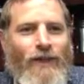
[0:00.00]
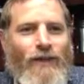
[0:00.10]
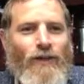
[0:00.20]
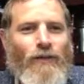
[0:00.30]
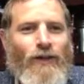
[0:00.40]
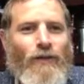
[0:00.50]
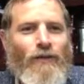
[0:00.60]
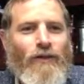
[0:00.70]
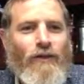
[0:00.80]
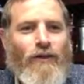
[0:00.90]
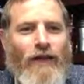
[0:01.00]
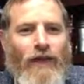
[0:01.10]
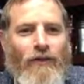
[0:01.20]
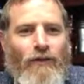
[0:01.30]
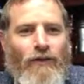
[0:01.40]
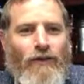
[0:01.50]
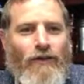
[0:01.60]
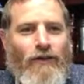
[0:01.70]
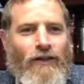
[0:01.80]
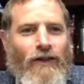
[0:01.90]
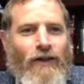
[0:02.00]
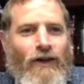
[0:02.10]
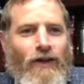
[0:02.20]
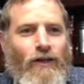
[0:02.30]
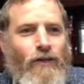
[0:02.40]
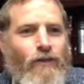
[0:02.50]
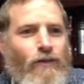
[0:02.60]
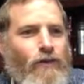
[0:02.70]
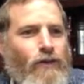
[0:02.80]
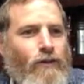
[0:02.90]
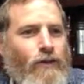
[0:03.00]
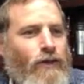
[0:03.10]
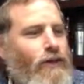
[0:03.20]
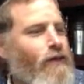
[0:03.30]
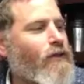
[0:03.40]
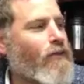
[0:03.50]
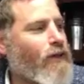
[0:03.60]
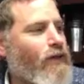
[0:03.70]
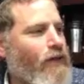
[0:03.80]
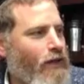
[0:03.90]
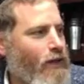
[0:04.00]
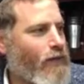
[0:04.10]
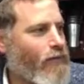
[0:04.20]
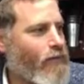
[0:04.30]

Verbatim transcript: is available to be downloaded on Shavuos begins already now.